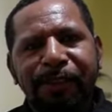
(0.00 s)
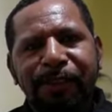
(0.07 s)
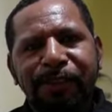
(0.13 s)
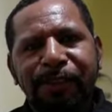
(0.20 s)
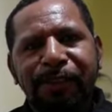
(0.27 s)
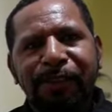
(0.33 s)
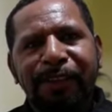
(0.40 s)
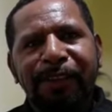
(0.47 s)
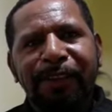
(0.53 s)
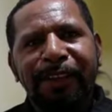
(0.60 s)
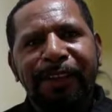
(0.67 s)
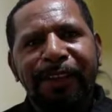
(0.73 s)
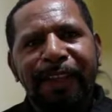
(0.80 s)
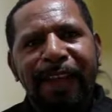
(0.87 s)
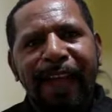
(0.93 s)
So
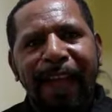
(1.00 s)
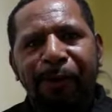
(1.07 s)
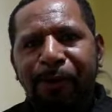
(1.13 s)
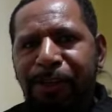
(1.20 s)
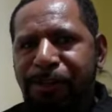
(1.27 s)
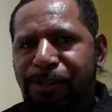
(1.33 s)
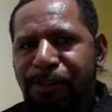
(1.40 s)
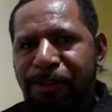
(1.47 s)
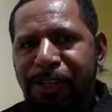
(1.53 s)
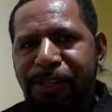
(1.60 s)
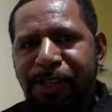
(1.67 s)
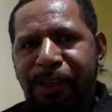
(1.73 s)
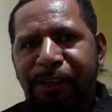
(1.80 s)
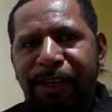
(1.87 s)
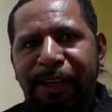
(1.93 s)
I want to reach
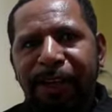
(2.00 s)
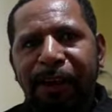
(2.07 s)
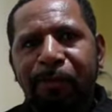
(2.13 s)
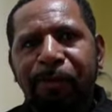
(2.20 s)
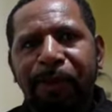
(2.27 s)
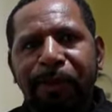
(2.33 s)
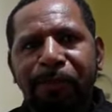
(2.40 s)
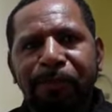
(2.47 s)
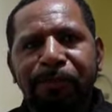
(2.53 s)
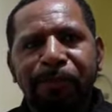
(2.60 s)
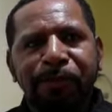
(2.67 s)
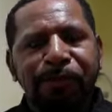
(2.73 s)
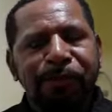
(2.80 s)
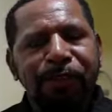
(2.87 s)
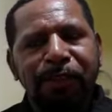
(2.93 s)
out and help them
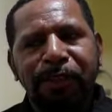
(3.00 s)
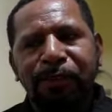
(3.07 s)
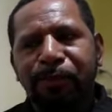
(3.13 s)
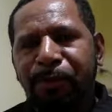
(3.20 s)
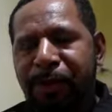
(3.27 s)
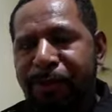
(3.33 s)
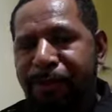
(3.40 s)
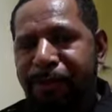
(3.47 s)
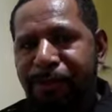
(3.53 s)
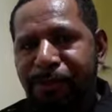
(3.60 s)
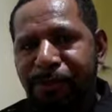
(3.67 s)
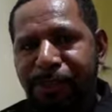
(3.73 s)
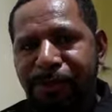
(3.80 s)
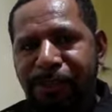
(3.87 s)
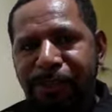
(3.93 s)
using whatever
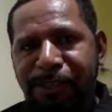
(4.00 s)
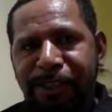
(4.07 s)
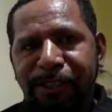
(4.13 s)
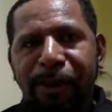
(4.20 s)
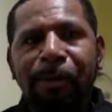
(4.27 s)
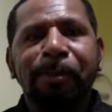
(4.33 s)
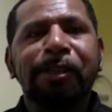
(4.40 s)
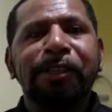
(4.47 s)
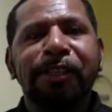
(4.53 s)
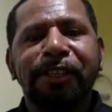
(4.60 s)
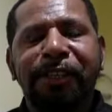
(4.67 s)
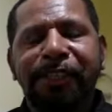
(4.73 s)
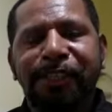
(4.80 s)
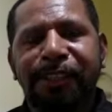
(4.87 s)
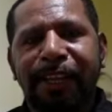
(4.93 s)
resources and
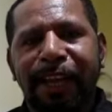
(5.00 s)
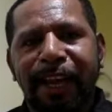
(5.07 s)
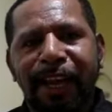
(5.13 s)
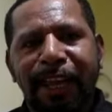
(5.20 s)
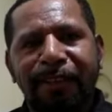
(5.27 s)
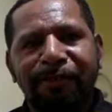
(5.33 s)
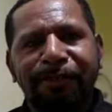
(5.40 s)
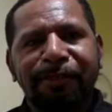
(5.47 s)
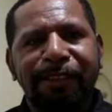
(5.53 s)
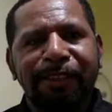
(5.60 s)
opportunities that I have.